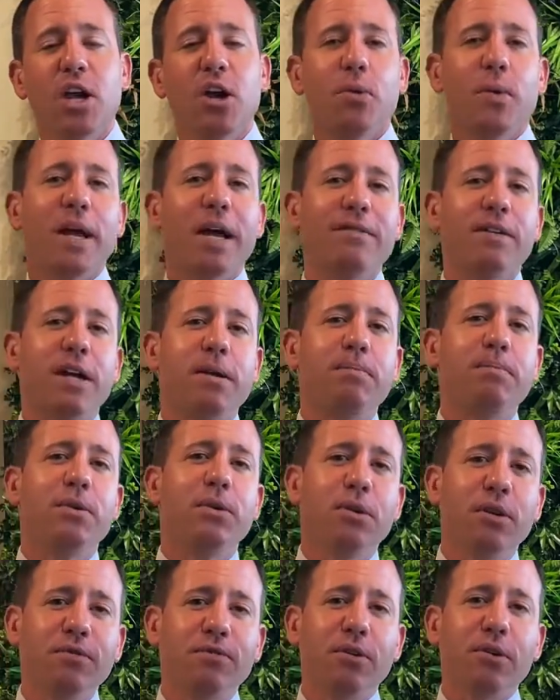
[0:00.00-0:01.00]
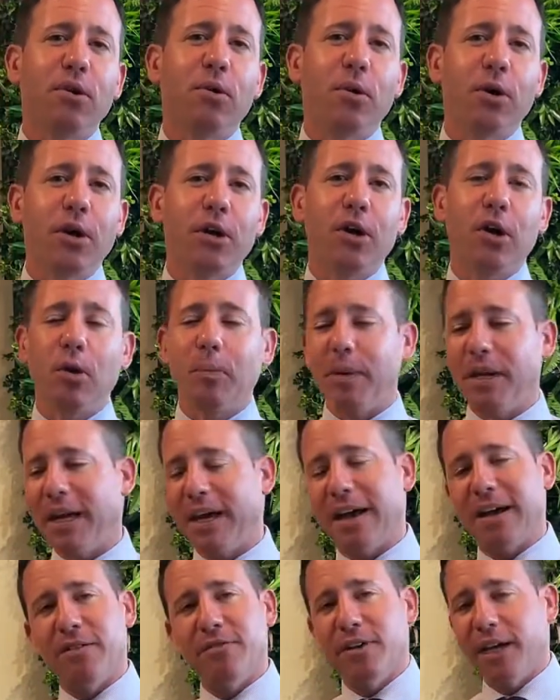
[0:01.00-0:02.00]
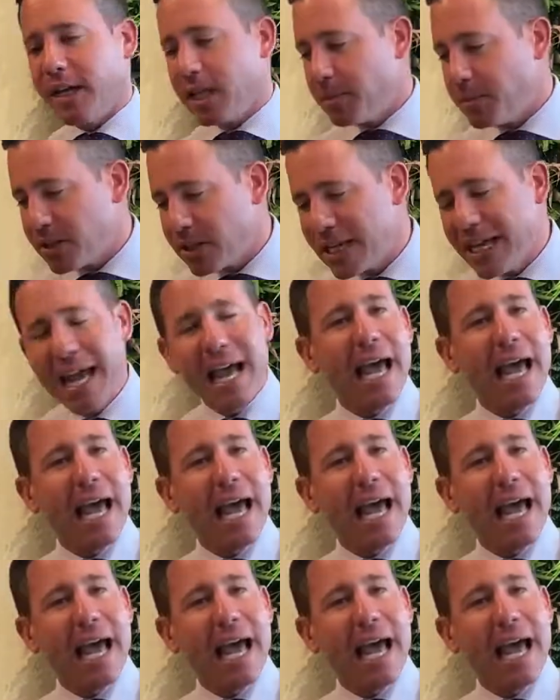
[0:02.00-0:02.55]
we have a beautiful cornucopia available,